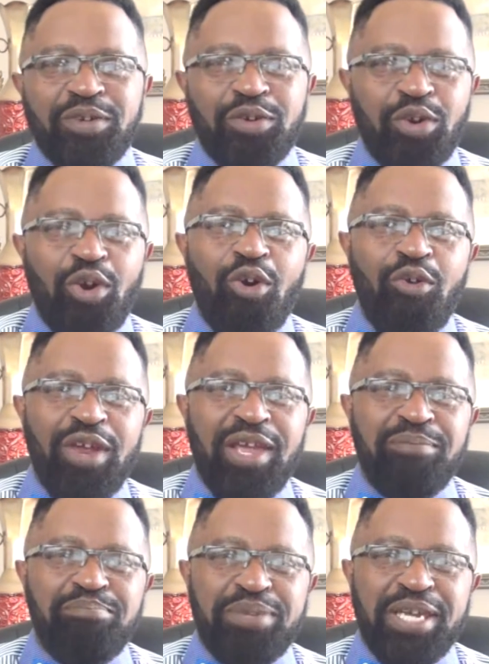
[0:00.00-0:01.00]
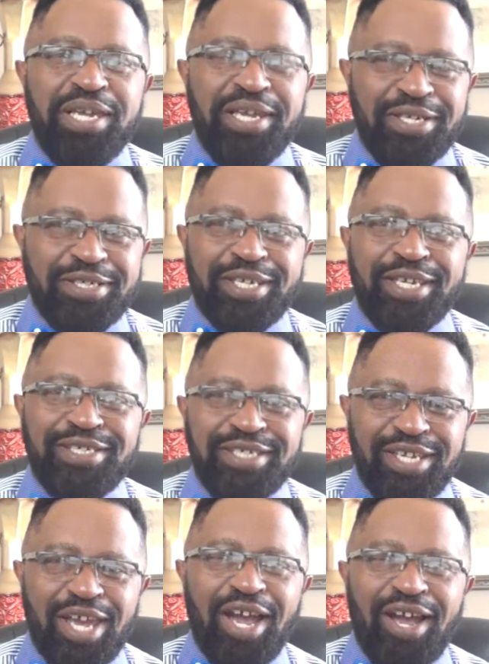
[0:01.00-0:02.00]
Glory be to
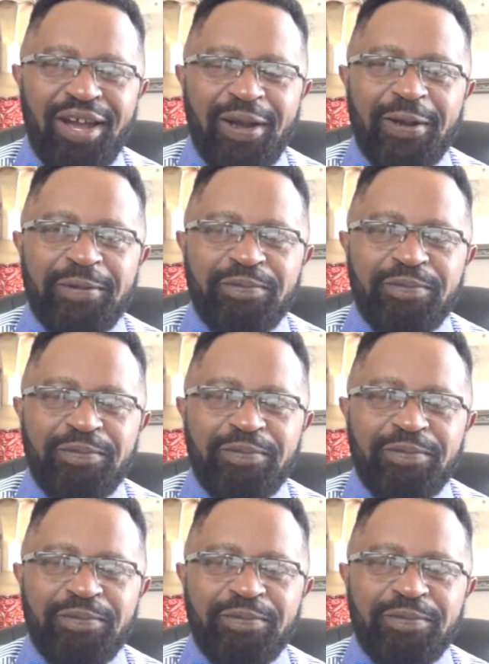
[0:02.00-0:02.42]
Yah.